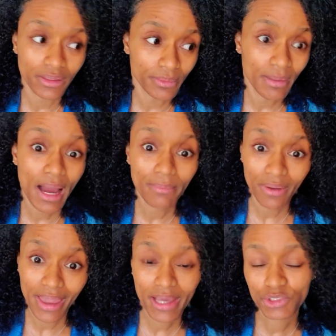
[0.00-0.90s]
The Bible
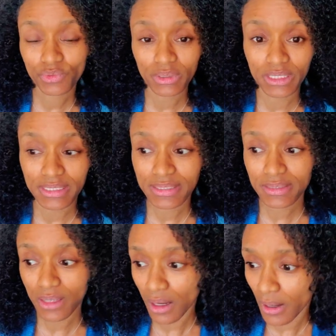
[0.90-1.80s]
actually,
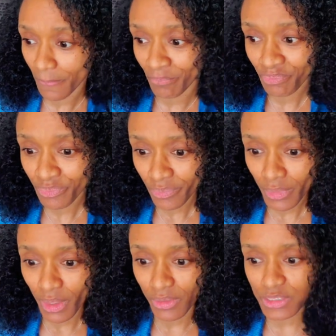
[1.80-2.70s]

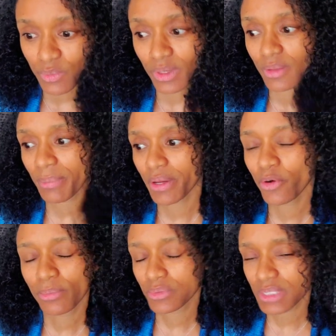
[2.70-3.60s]
that's one of the
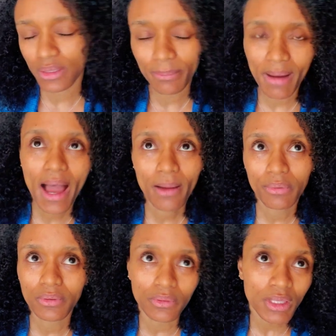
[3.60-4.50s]
parables in the
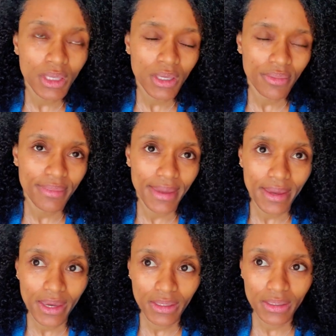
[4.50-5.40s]
Bible
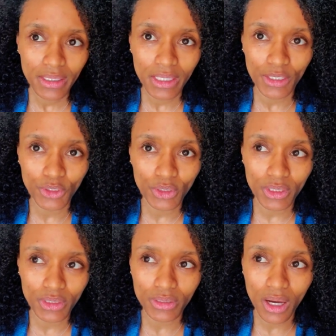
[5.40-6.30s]
that it